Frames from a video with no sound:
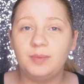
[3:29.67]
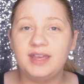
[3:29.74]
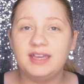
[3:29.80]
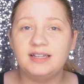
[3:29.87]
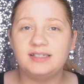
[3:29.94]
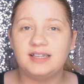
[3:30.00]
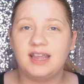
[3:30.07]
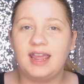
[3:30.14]

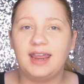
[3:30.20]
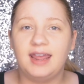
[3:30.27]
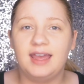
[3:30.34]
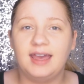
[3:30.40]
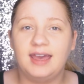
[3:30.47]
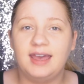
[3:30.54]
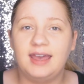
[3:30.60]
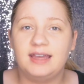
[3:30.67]
bit
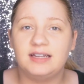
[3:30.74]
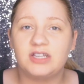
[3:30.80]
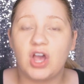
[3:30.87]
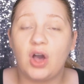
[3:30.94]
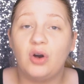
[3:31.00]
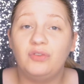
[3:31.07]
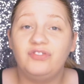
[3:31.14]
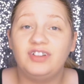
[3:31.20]
and
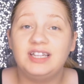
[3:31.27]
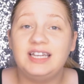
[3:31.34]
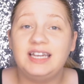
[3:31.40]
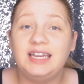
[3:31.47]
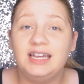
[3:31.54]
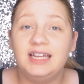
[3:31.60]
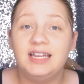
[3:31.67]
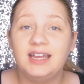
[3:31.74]

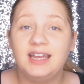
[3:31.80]
hopefully